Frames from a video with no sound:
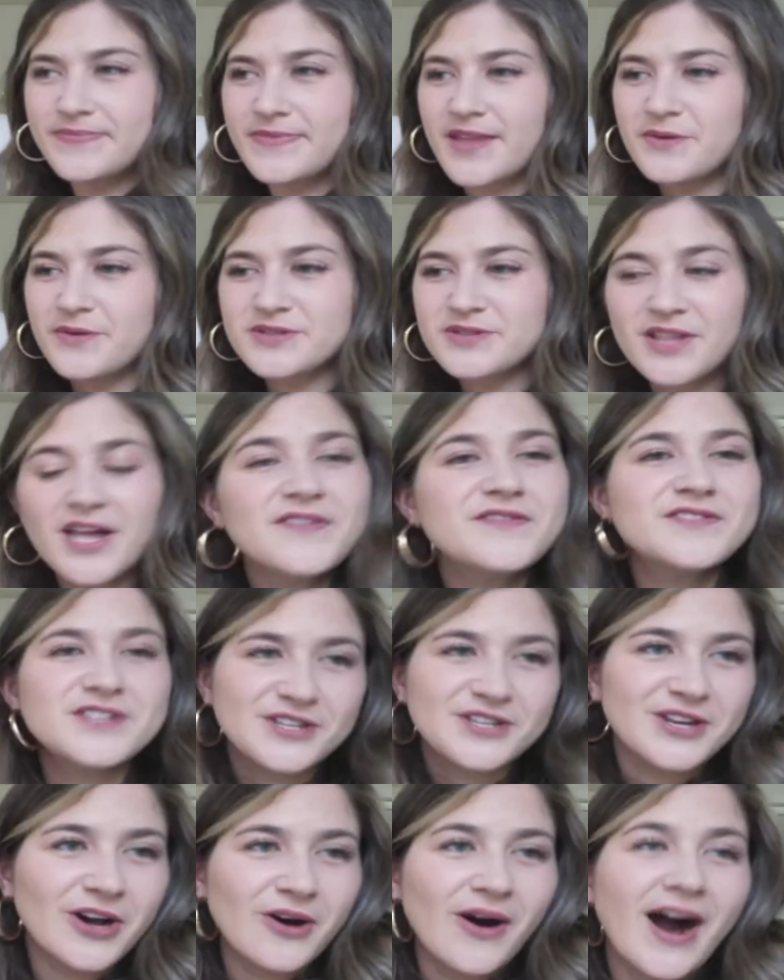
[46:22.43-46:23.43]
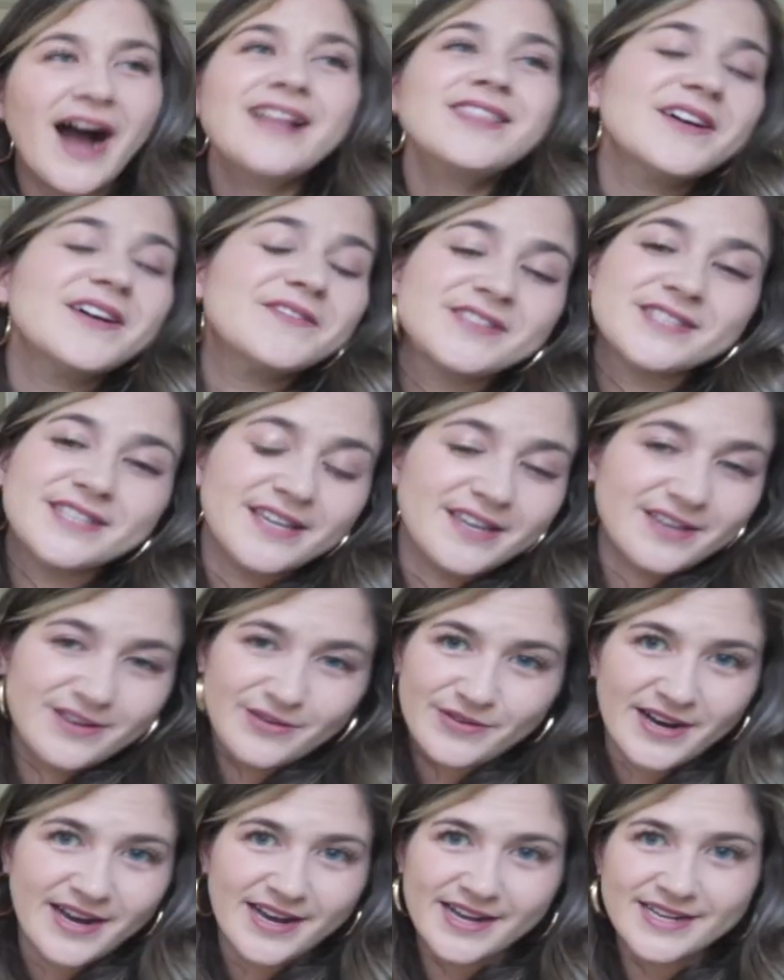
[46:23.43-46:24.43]
I would love to know. I love seeing
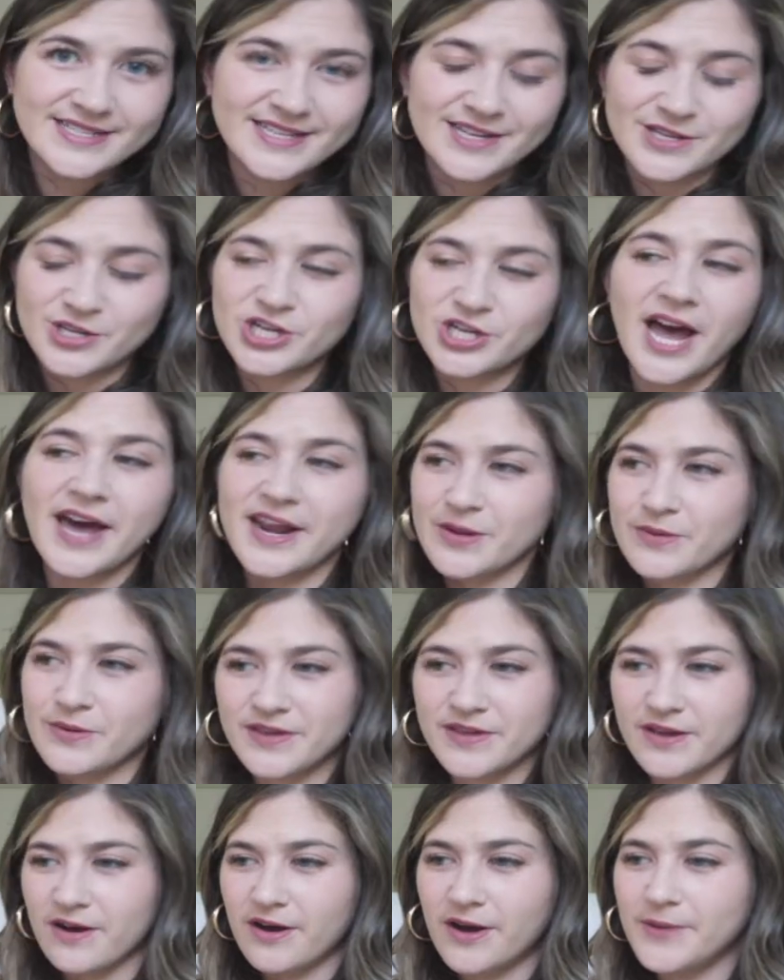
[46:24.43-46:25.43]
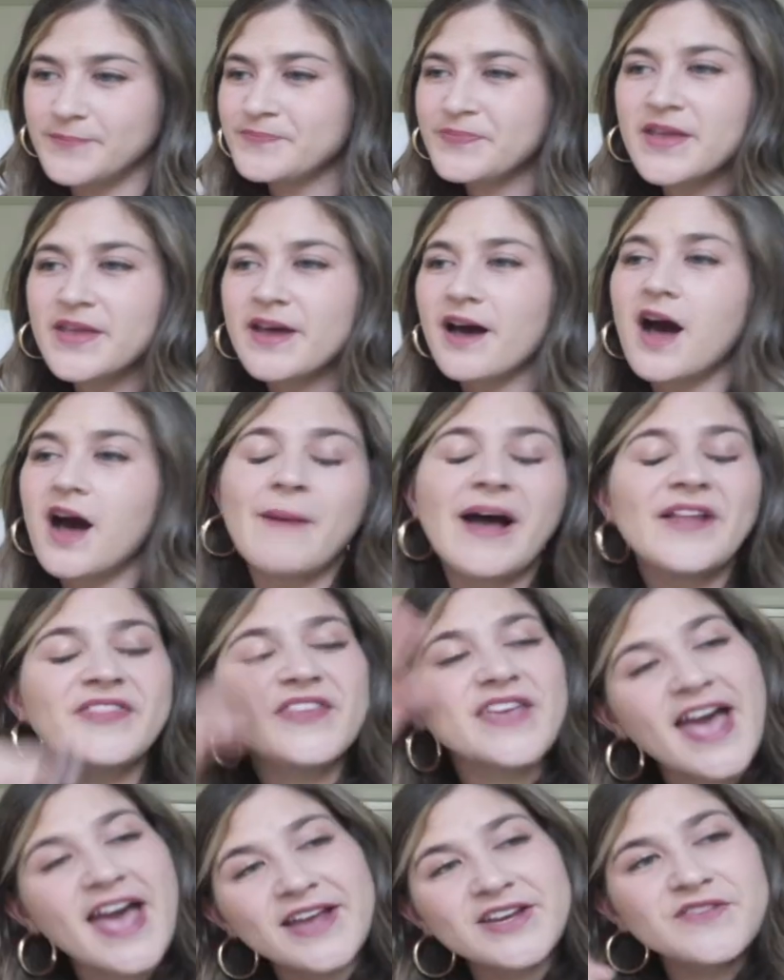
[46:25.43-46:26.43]
you guys and chatting with y'all. At
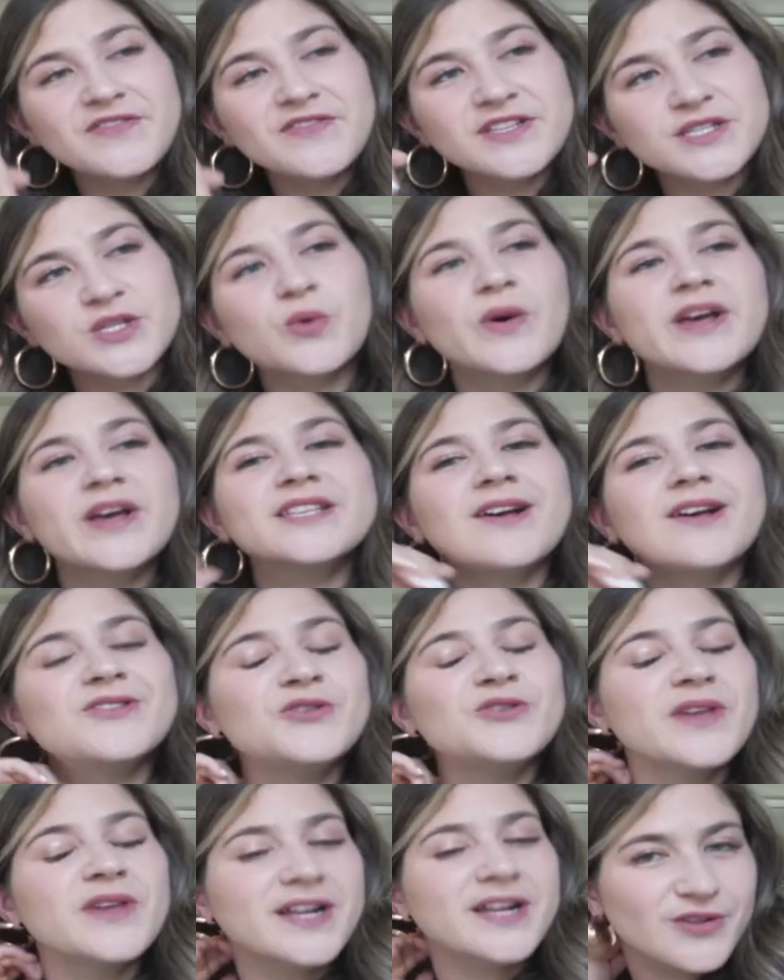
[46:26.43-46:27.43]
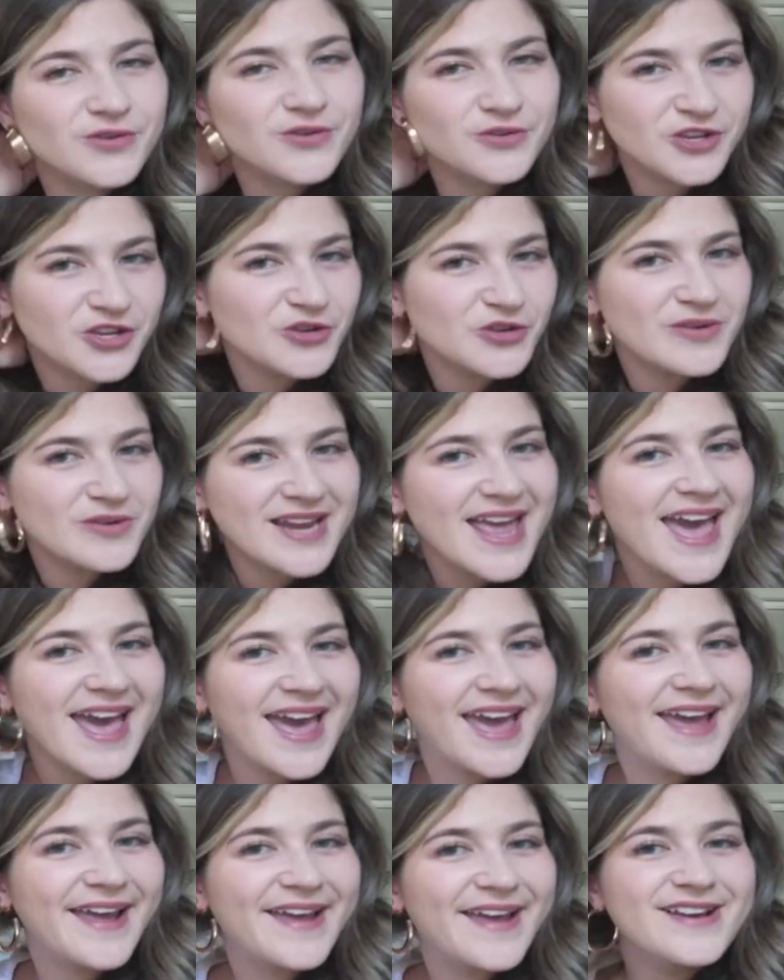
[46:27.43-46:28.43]
the end of this quiz, I'll do like a little
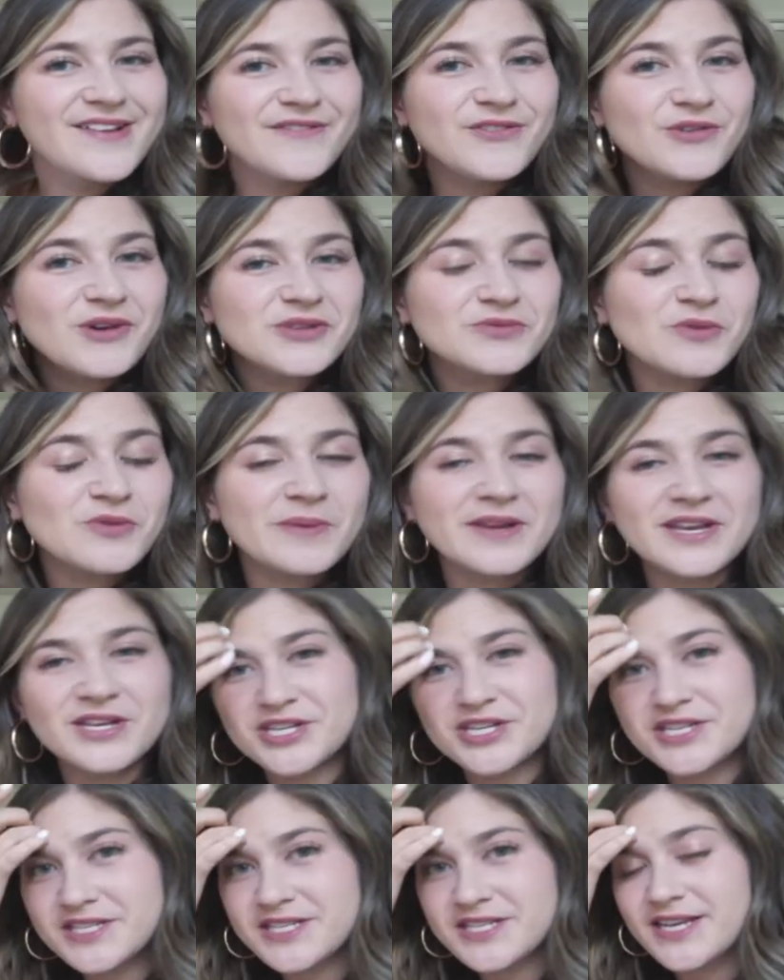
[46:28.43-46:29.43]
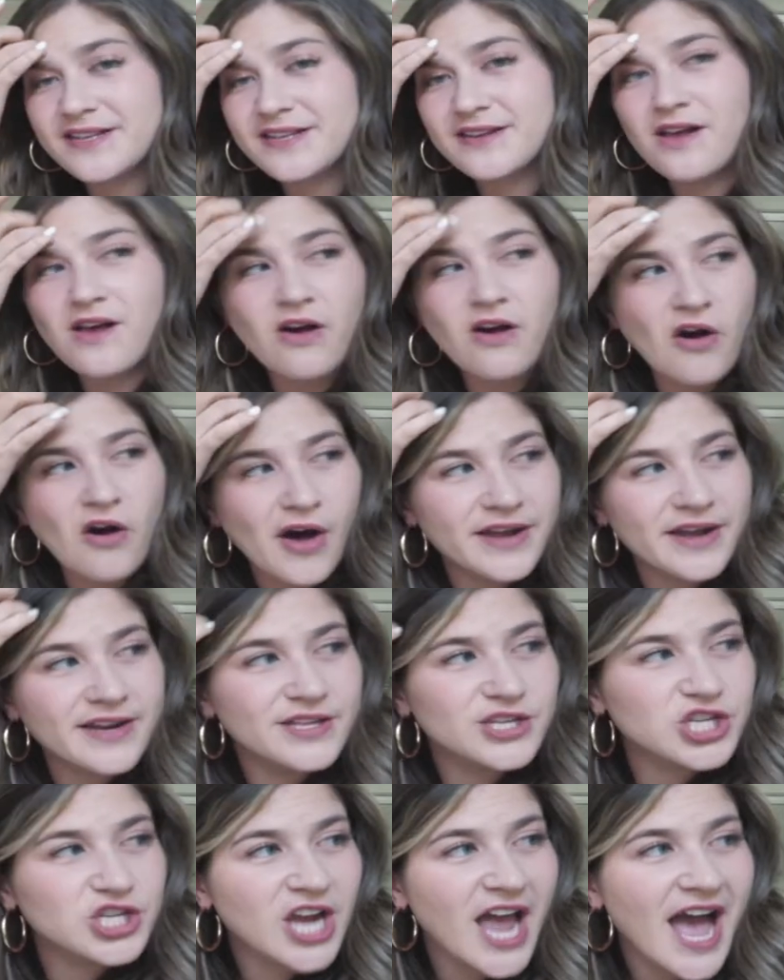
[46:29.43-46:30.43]
Q&A. If you guys want me to just sit on
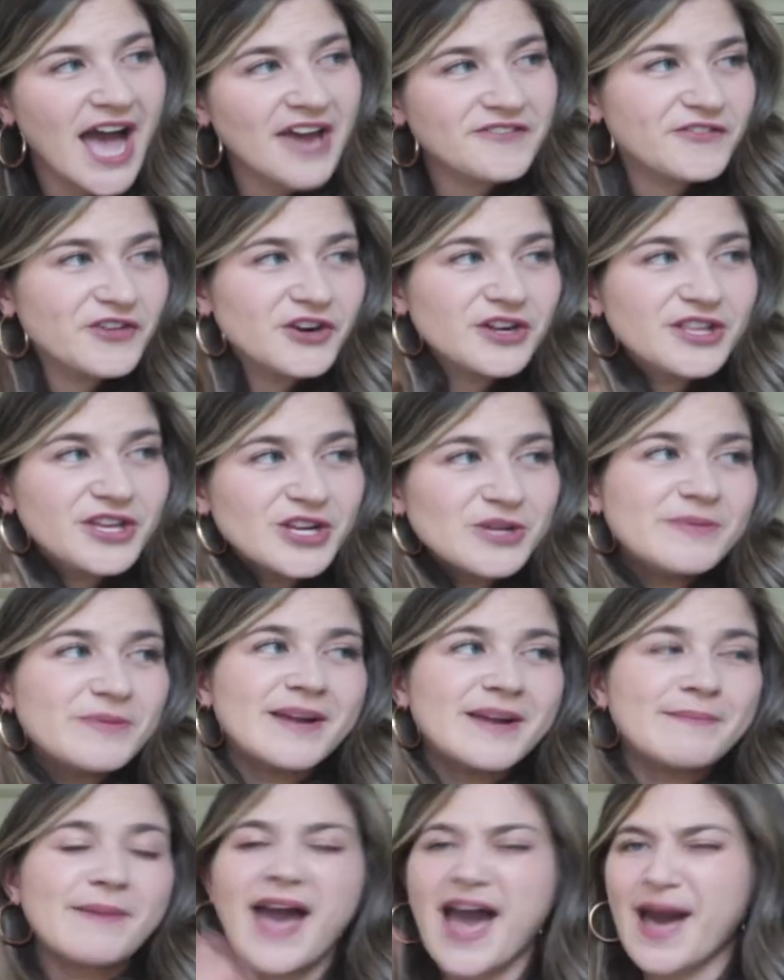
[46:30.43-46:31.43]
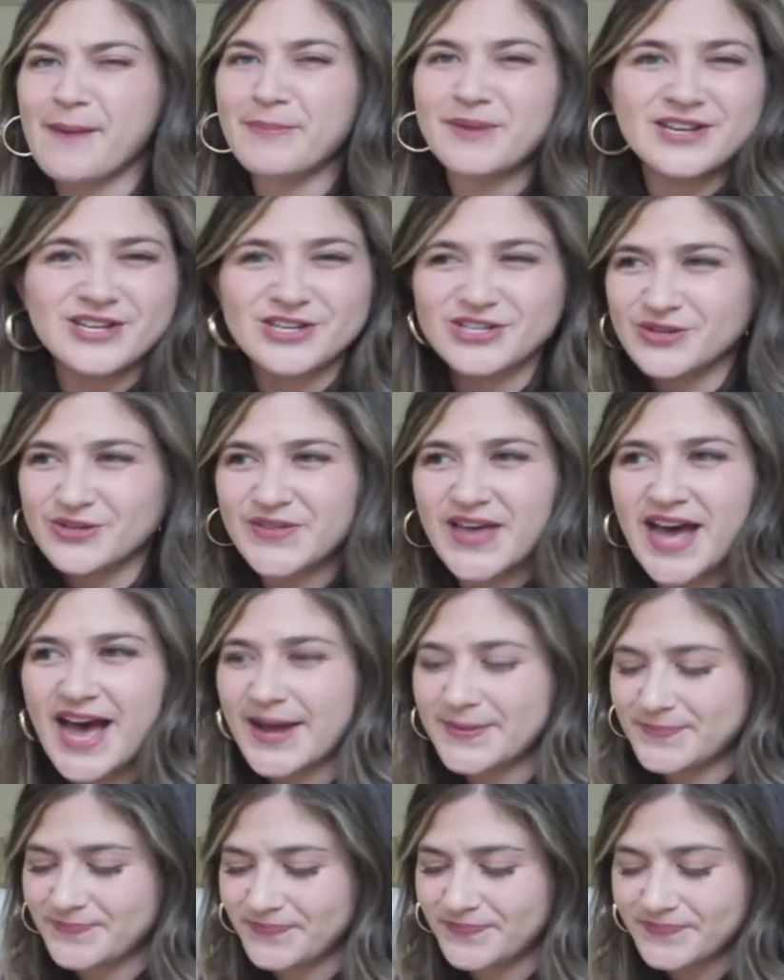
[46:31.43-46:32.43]
and chat for a little bit, I'm happy to do
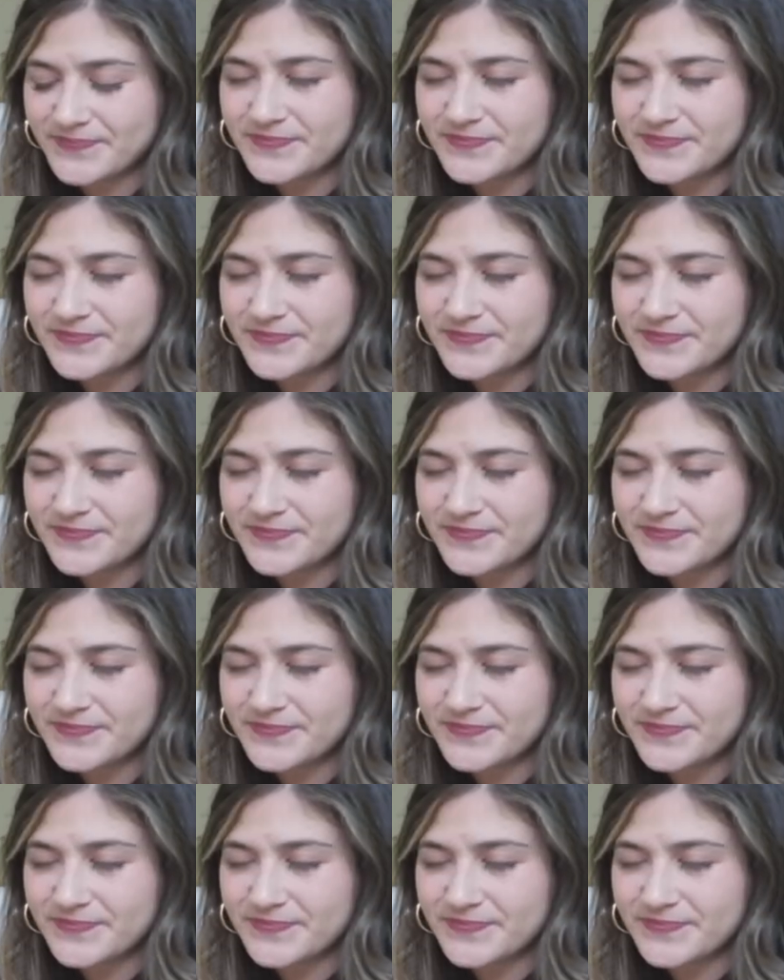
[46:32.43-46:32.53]
that.